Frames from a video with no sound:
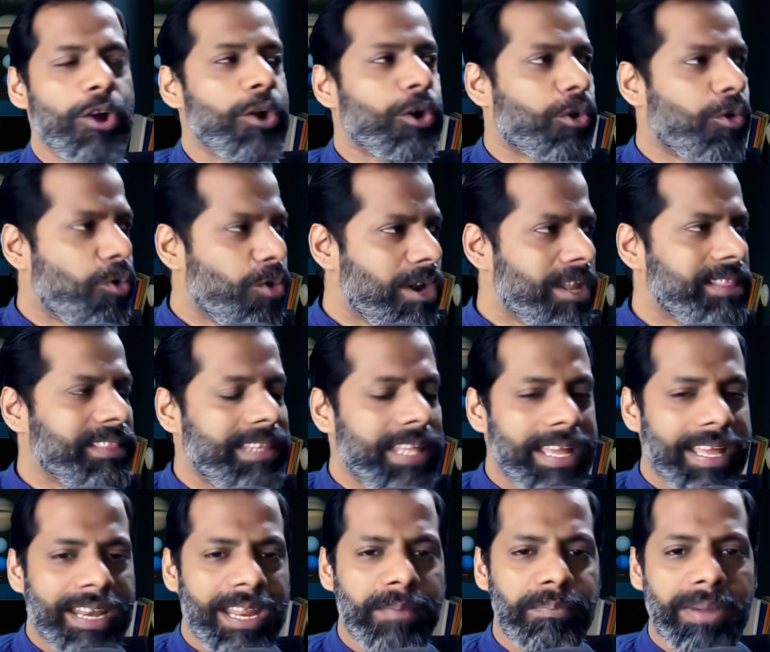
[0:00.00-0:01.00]
Cool in
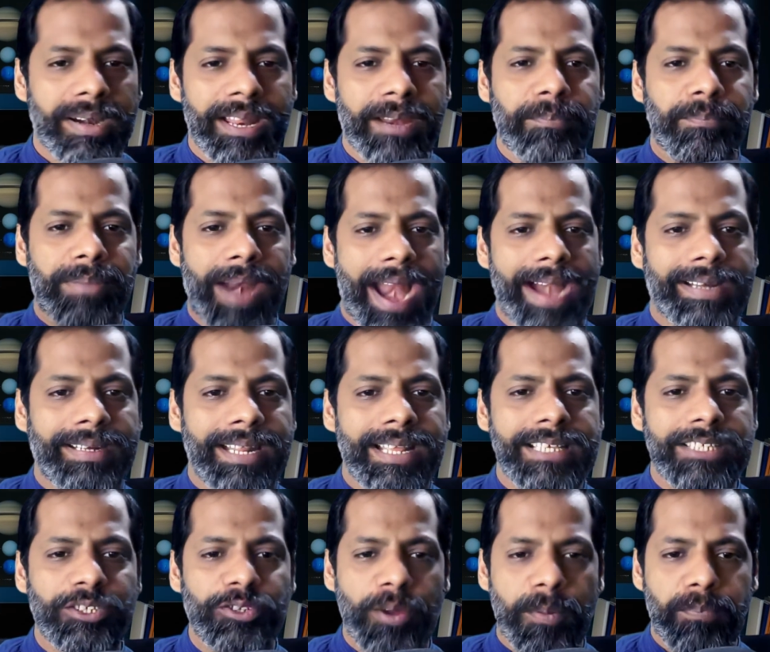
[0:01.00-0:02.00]
theory, but in
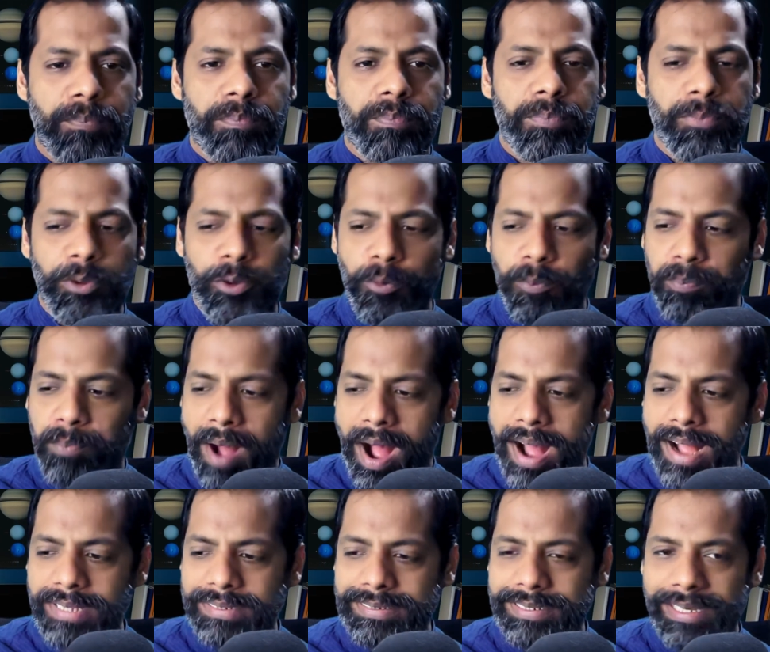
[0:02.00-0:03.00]
practice, you
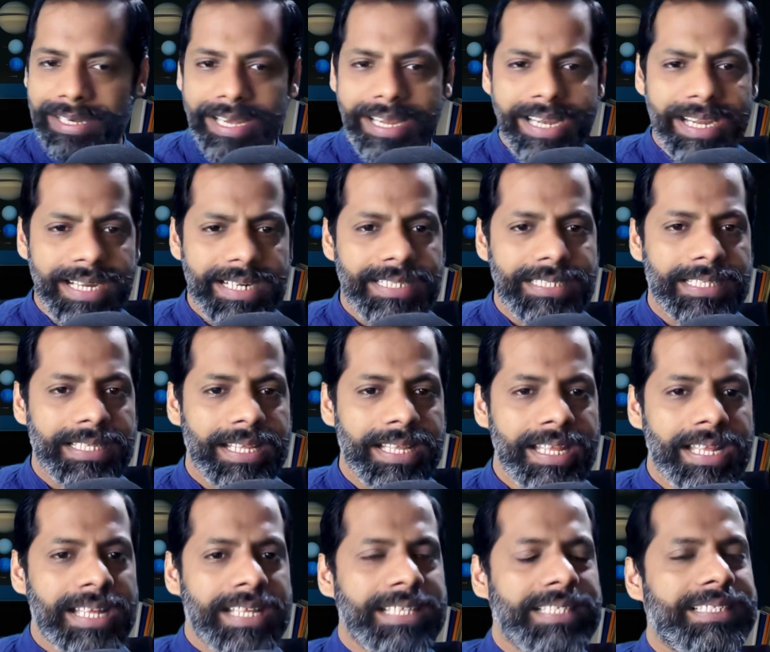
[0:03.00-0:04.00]
pass leads,
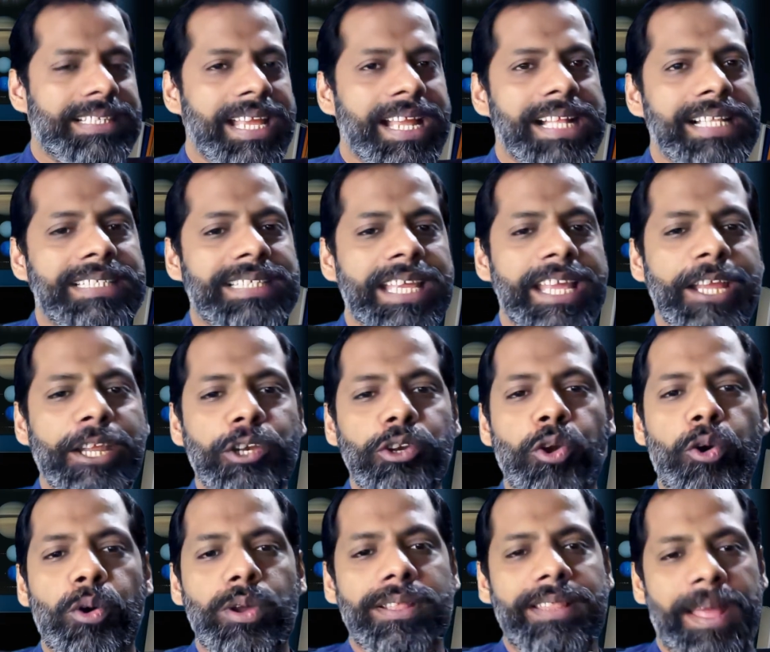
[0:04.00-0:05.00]
sales
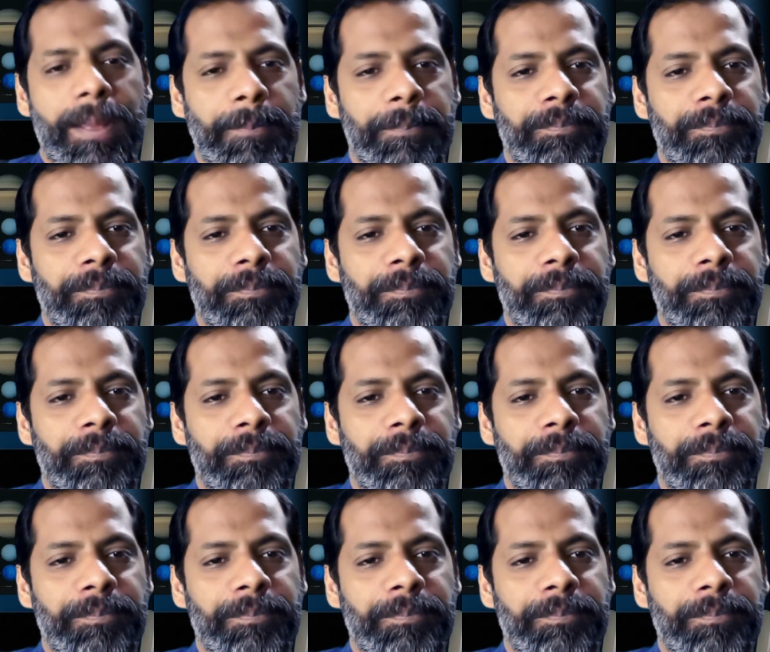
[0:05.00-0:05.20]
ignore them.